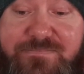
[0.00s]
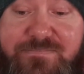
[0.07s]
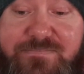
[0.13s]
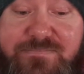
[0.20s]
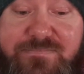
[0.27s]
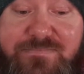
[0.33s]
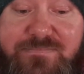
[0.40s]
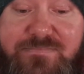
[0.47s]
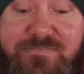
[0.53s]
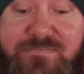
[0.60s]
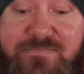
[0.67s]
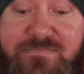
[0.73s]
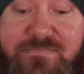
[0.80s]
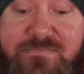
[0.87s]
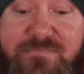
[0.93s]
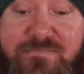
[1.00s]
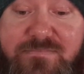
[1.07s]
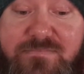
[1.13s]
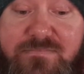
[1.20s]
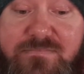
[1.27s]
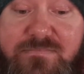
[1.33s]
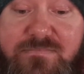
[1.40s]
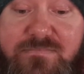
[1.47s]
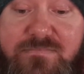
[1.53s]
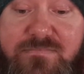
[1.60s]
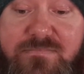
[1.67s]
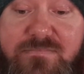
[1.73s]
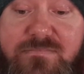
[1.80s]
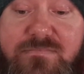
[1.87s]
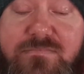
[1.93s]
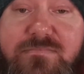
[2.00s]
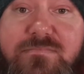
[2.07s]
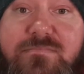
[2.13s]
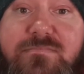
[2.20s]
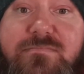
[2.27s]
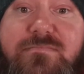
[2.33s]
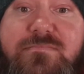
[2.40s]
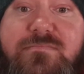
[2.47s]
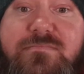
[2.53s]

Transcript: (silence)